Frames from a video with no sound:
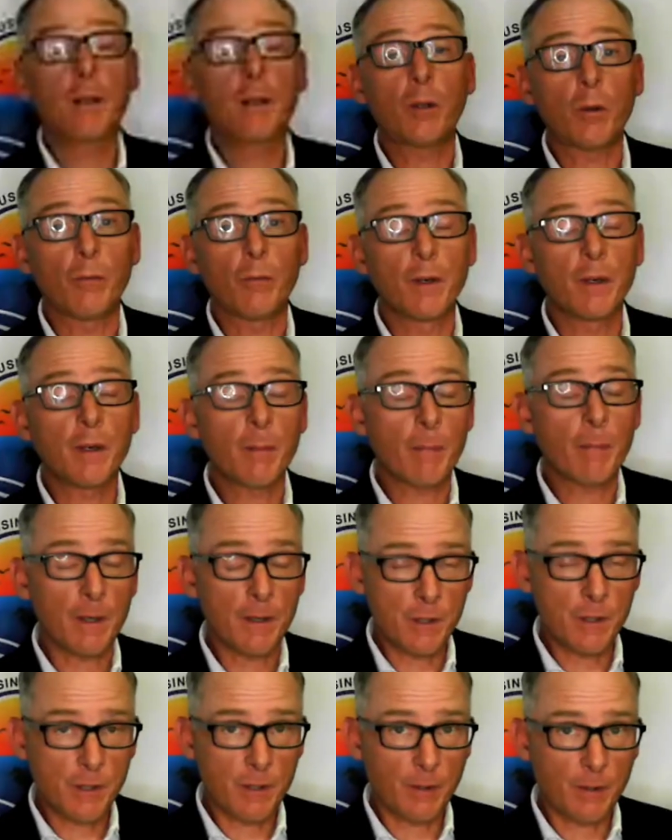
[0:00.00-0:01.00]
you very
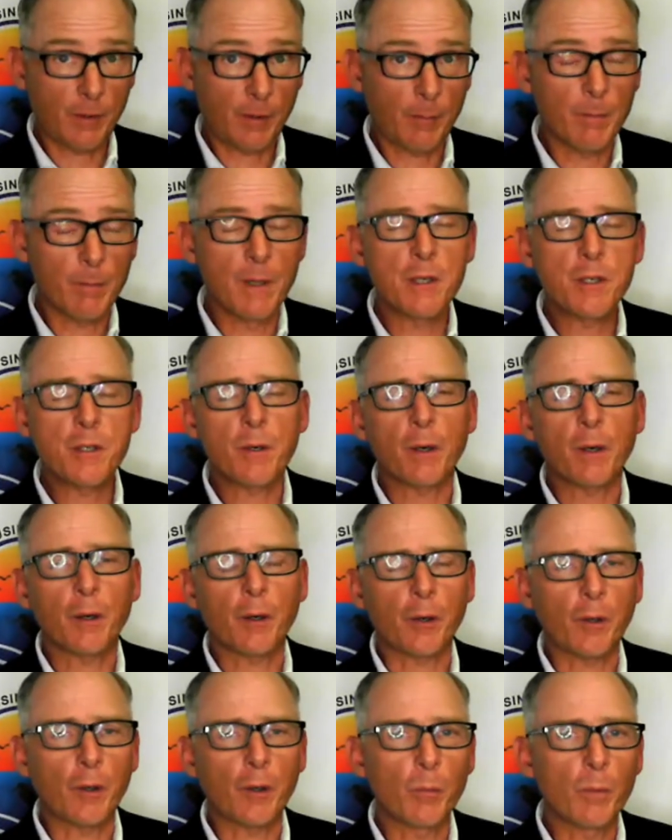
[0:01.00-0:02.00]
much, Administrator
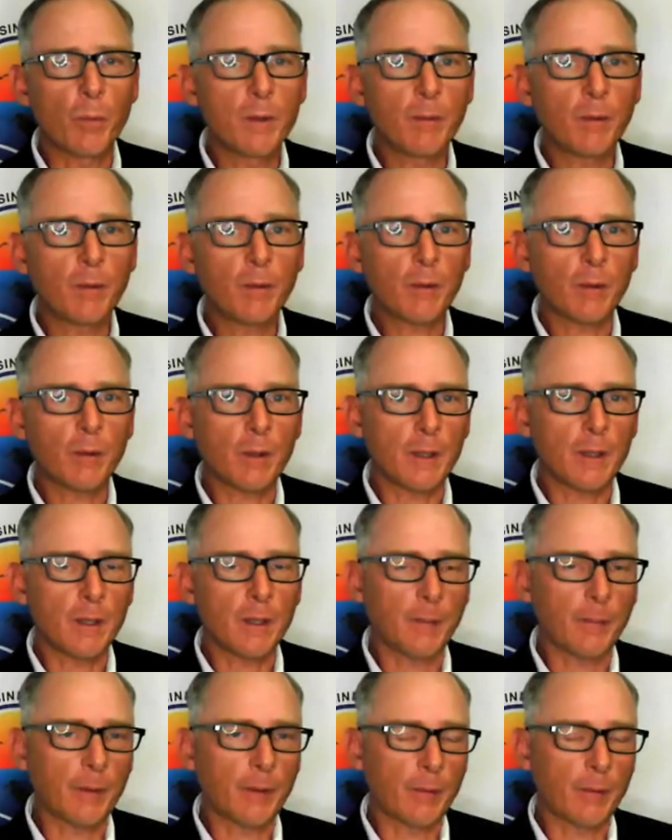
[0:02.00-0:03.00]
Goodwin.
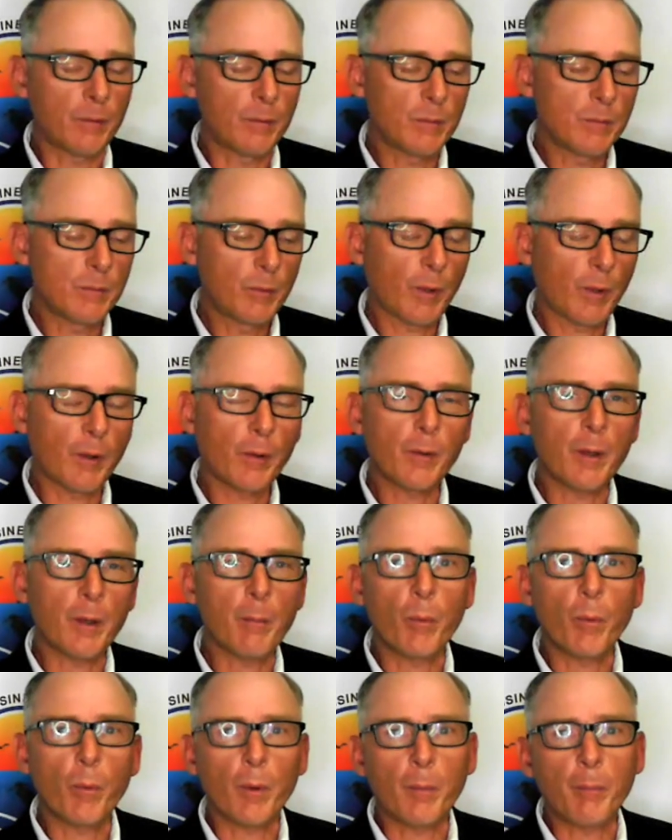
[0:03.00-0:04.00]
Critically
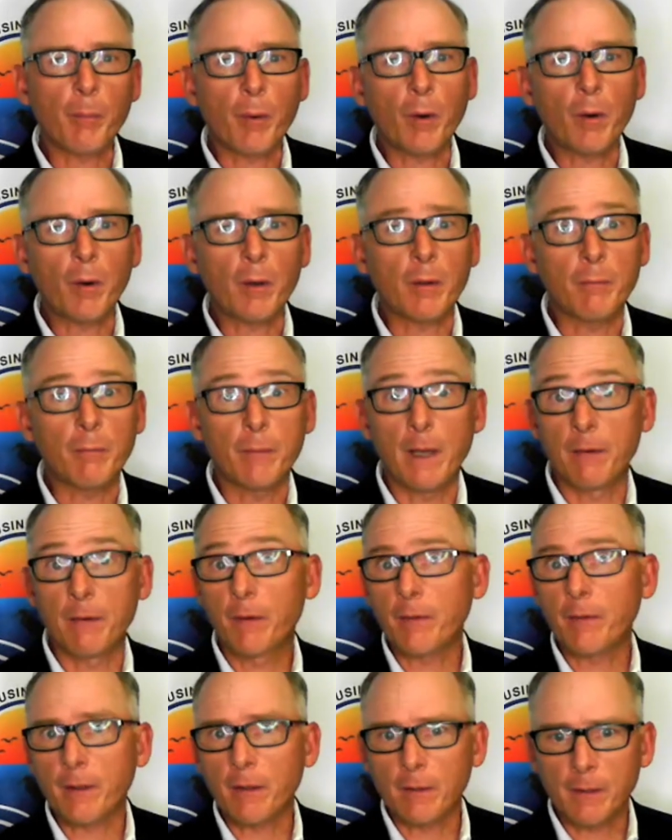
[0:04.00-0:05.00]
important part of
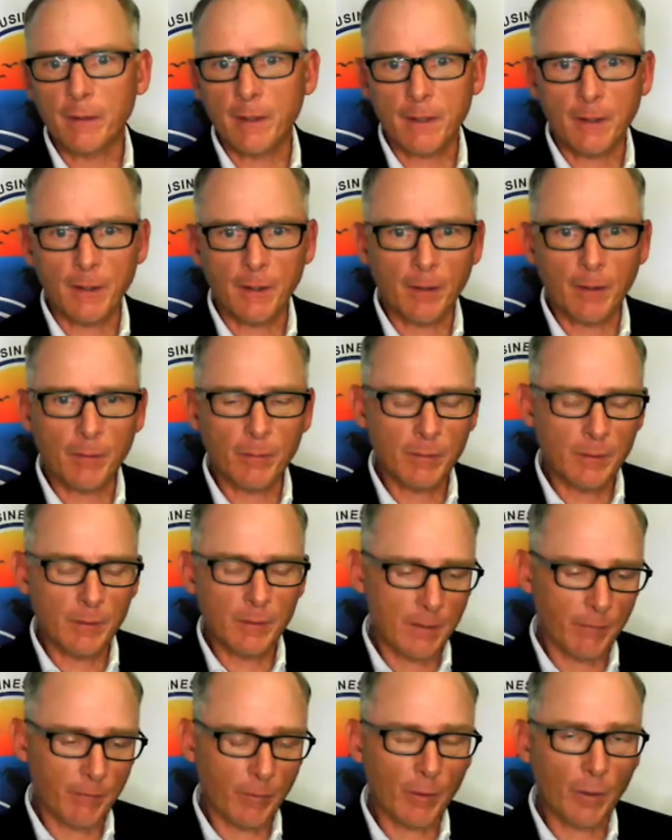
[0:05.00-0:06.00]
everything Lake Anna
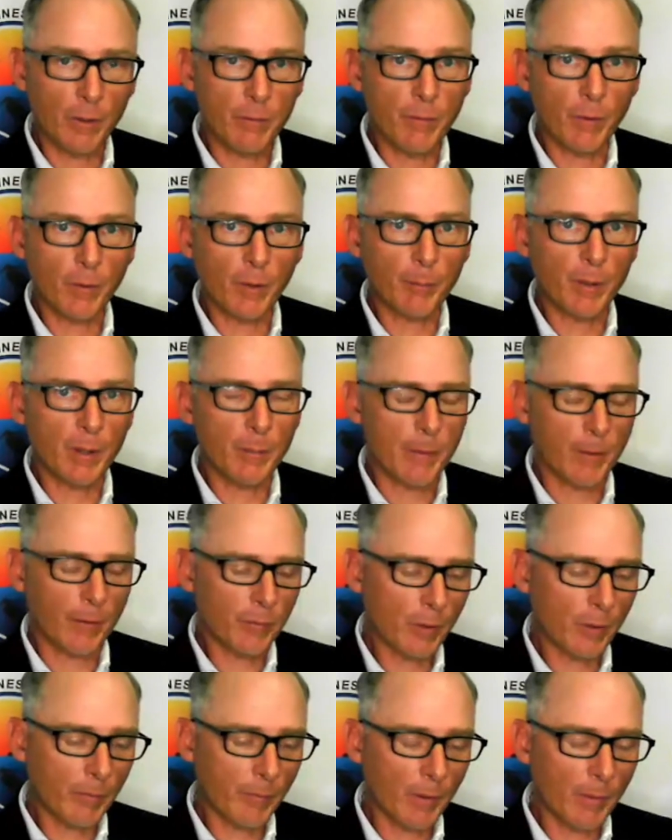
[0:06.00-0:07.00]
and very devoted public
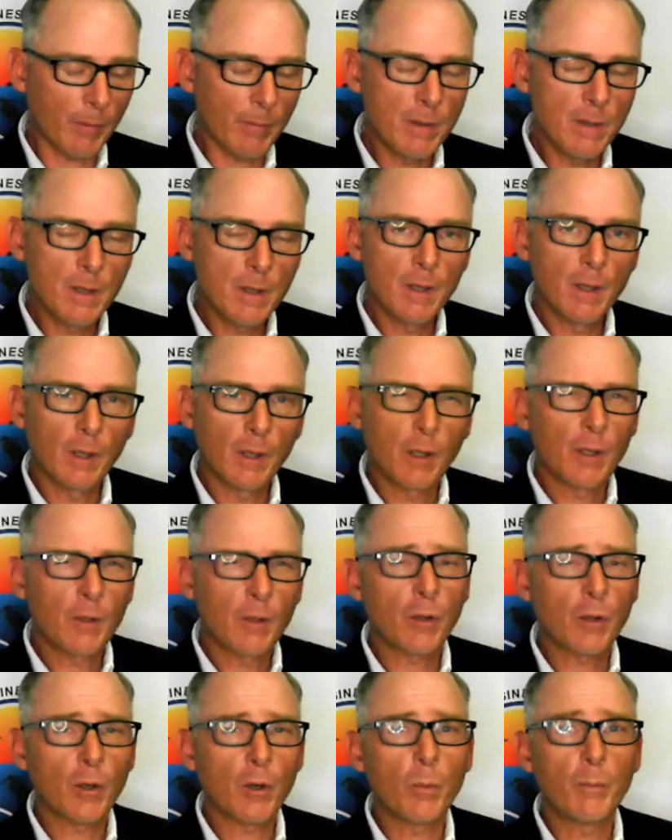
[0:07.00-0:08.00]
servant.
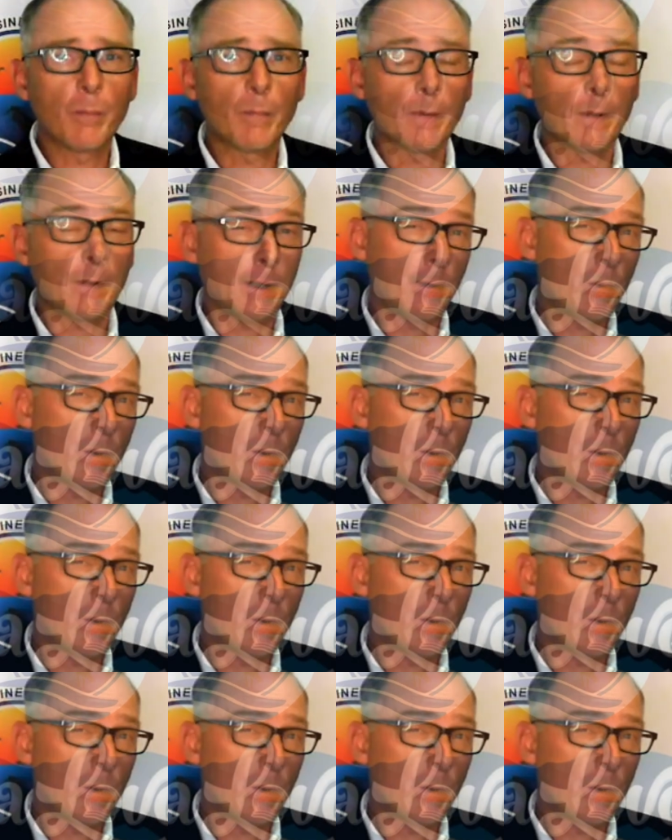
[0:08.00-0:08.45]
So I